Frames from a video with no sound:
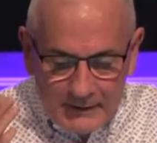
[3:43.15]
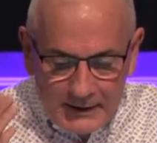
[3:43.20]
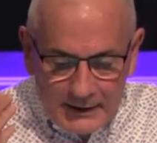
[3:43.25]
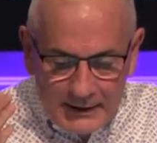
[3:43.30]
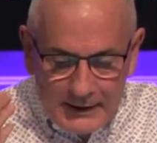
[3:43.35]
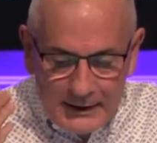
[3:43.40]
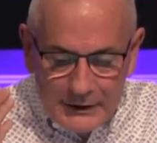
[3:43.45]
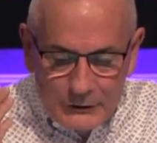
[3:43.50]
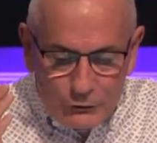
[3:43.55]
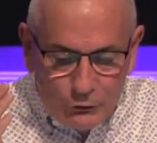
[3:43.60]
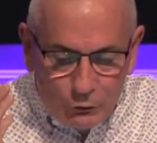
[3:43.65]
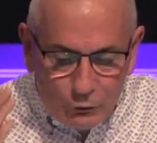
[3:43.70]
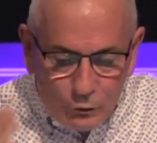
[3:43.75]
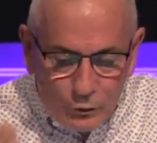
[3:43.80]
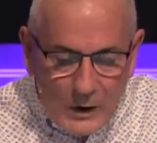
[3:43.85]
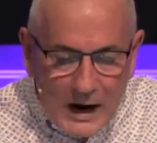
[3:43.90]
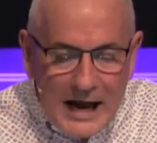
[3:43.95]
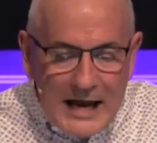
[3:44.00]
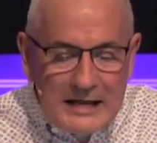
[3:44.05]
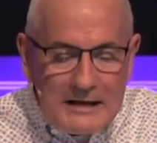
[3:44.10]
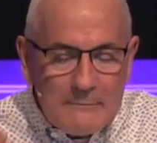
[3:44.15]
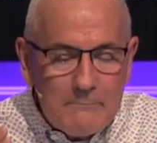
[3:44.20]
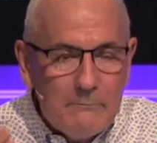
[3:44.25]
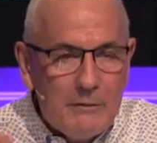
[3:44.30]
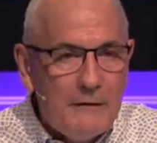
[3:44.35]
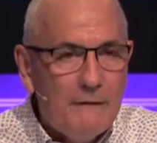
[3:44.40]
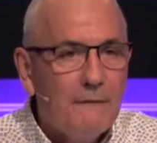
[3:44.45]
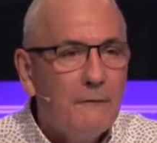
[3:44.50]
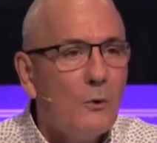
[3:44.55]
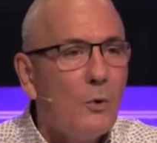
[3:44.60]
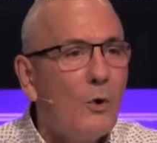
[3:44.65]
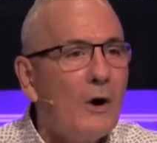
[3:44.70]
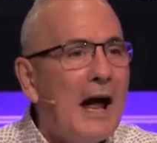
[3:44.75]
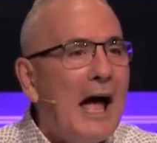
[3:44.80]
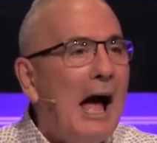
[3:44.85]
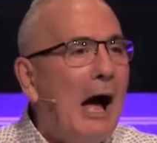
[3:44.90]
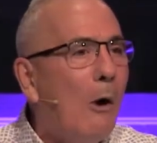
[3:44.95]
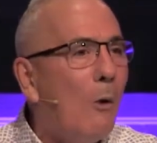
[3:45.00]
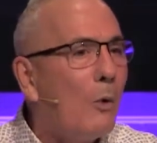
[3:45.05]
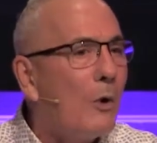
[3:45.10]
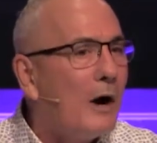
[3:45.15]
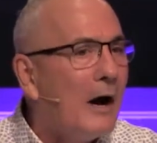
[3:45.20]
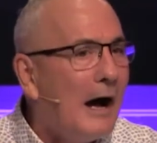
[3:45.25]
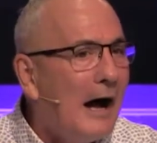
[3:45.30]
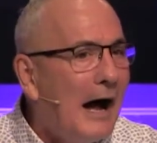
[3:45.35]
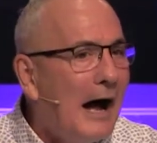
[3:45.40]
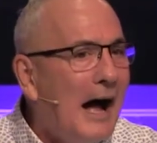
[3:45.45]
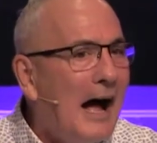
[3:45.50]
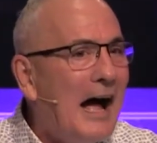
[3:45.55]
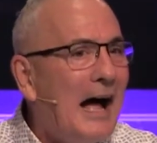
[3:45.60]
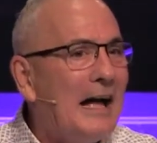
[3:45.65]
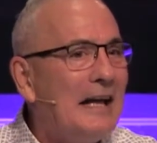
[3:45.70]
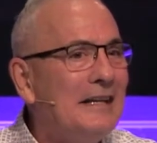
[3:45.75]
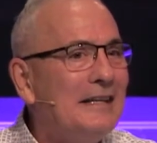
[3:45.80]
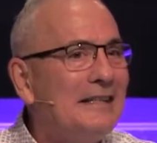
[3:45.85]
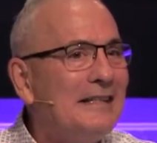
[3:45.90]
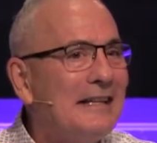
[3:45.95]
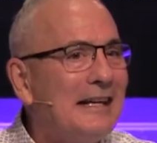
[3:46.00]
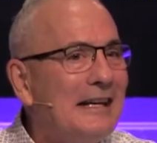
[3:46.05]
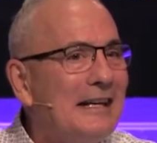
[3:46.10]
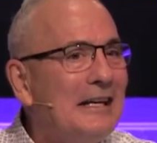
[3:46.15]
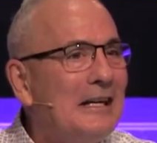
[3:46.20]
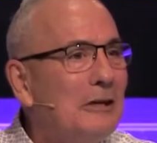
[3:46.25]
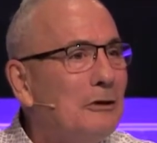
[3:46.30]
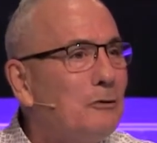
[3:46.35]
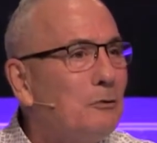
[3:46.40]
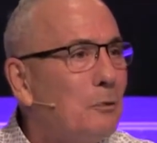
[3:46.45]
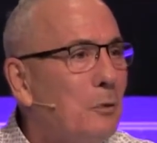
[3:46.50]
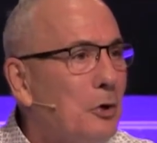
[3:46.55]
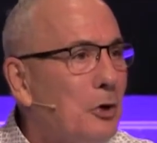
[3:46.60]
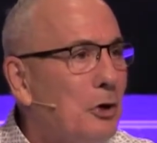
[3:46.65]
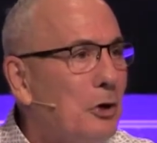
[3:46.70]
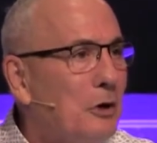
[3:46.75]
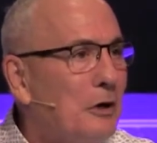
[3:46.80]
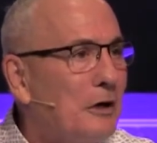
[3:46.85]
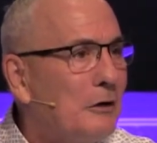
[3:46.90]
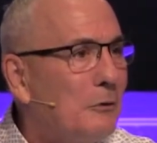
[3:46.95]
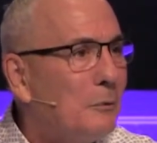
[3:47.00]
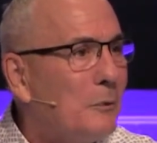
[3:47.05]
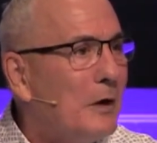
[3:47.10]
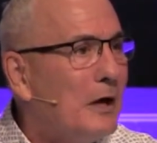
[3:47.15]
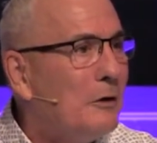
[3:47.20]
it is right before our eyes in His Word, and,